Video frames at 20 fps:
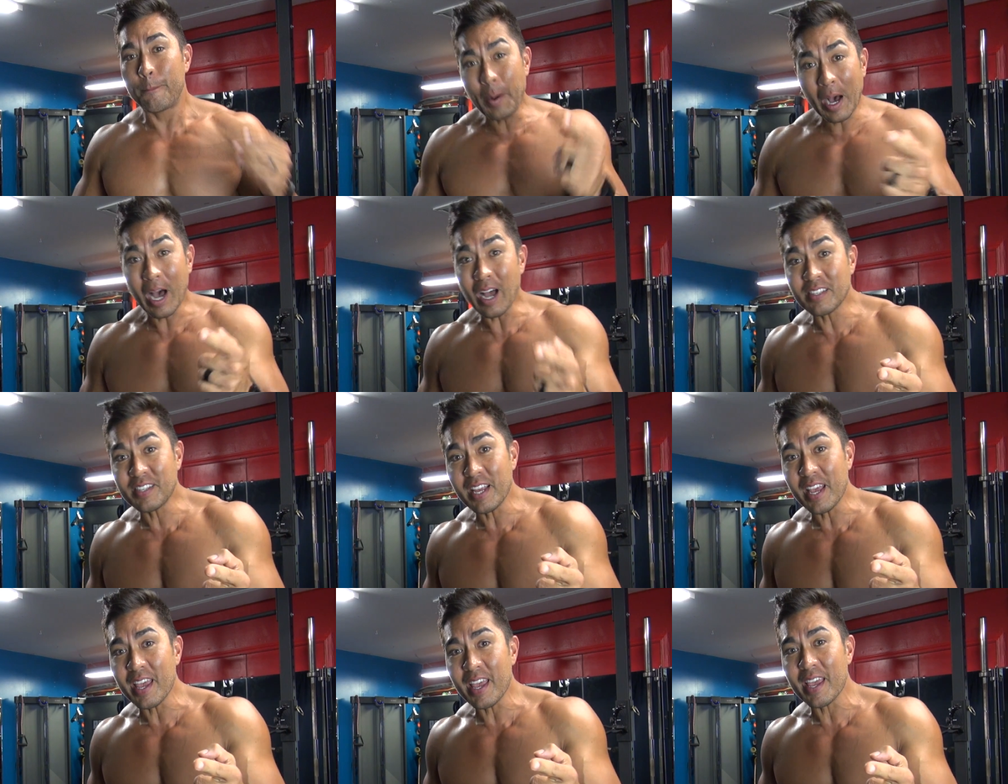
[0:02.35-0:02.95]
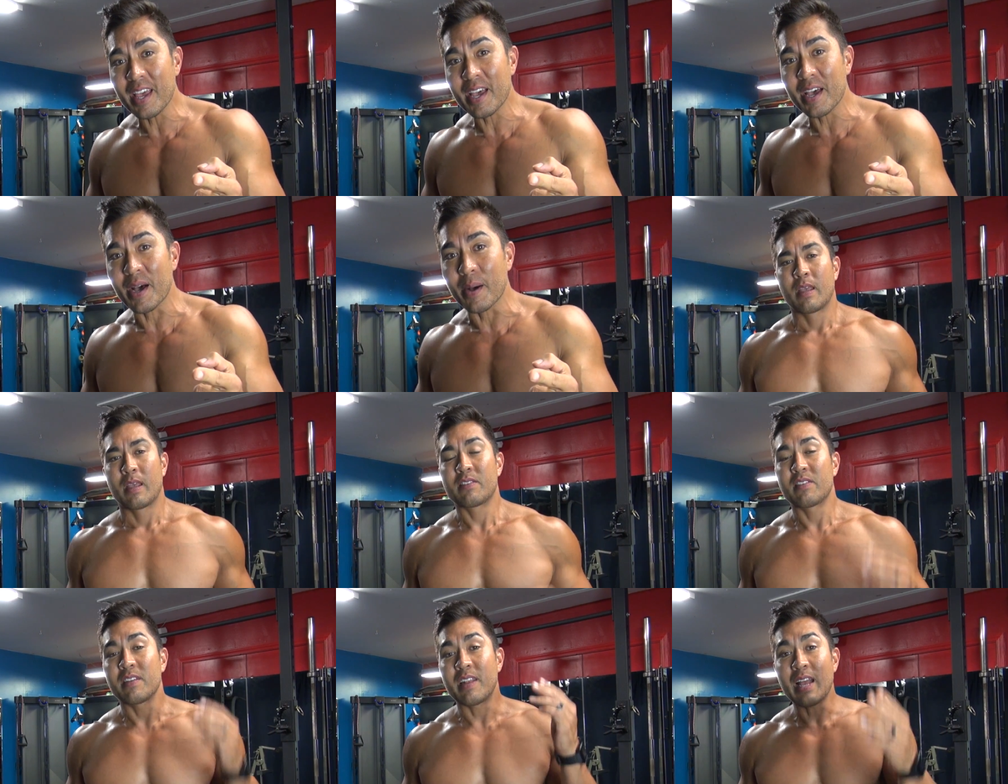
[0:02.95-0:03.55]
BODDAMN!
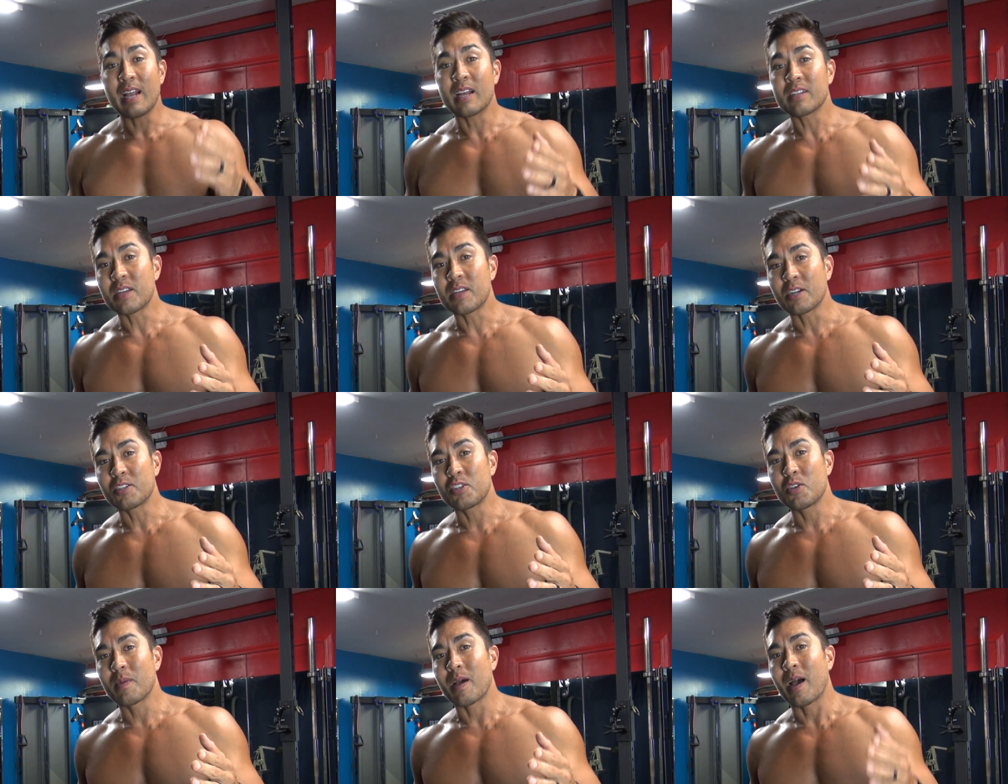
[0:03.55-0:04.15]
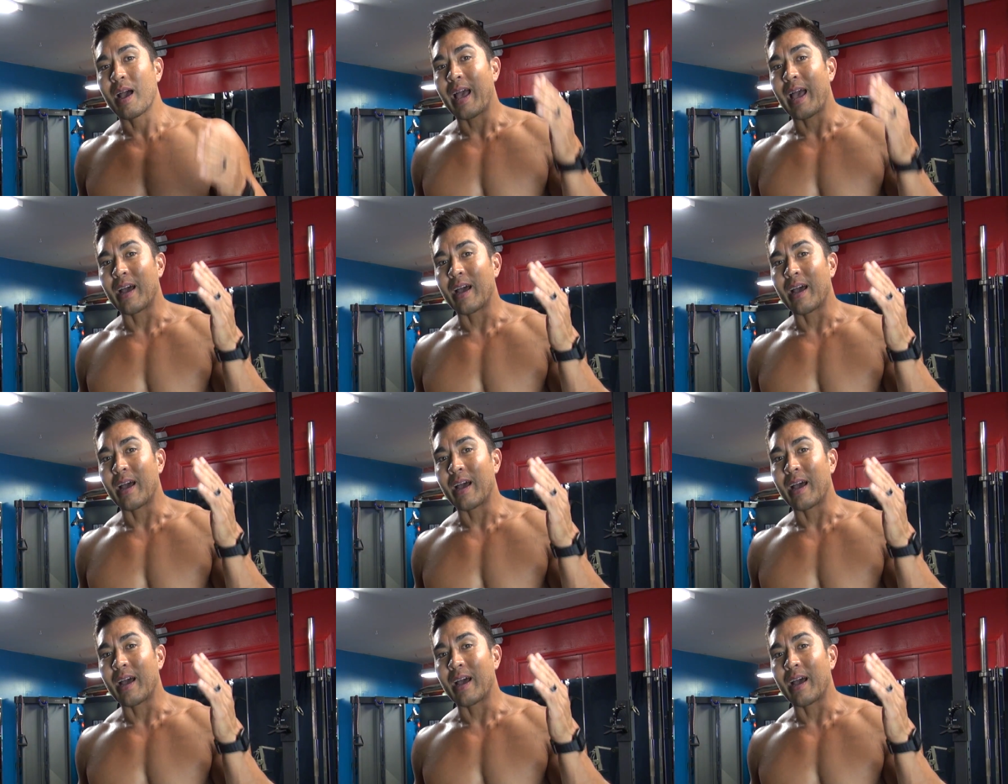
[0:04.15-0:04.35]
And today I'm going to talk to you about